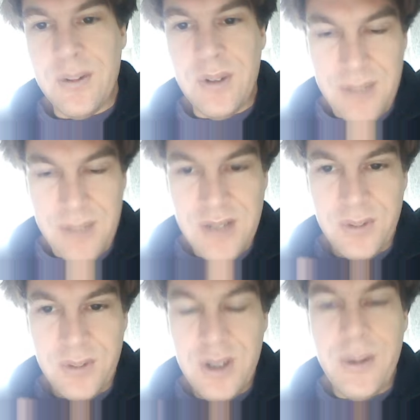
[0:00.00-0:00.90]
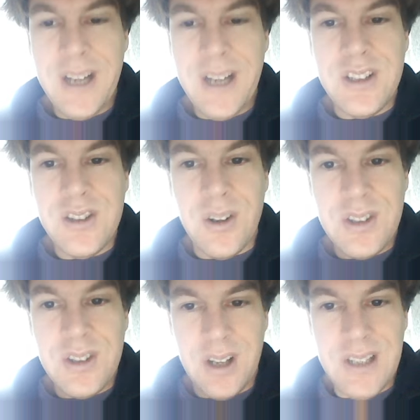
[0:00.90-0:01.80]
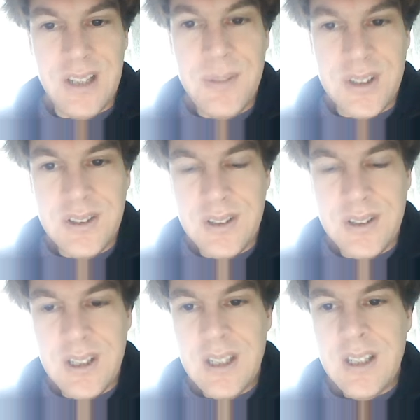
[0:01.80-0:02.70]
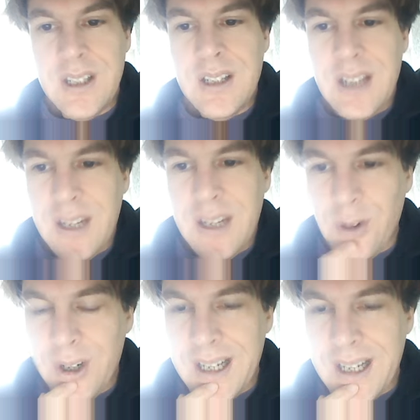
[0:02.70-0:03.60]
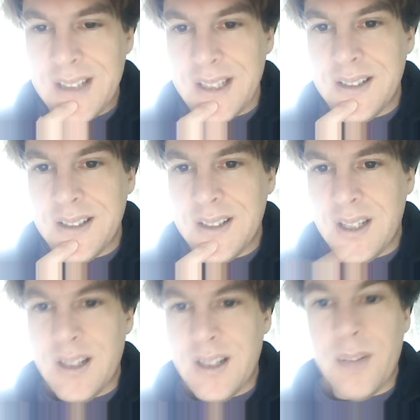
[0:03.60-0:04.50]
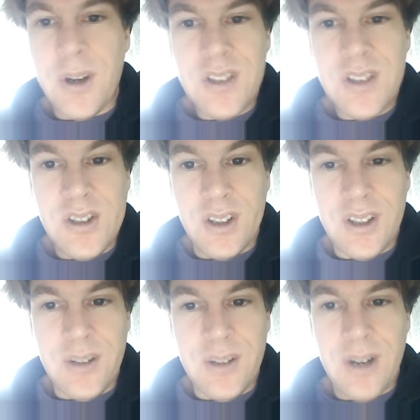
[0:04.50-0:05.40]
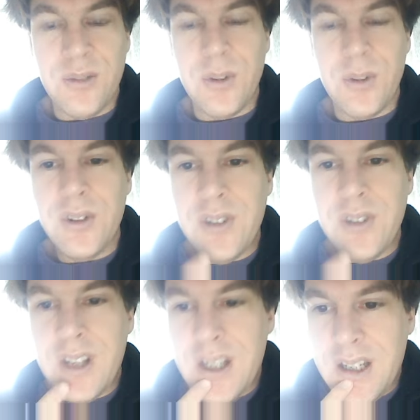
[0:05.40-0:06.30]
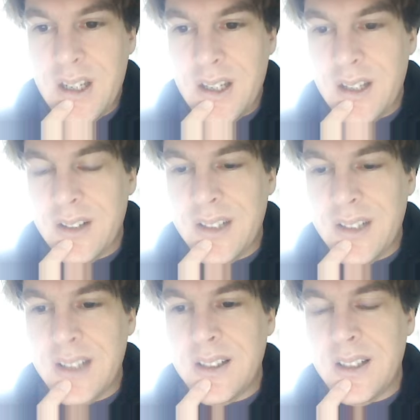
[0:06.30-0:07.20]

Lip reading: based on renewable energy, so it's unlimited, and you organize that amongst each other around the world, there's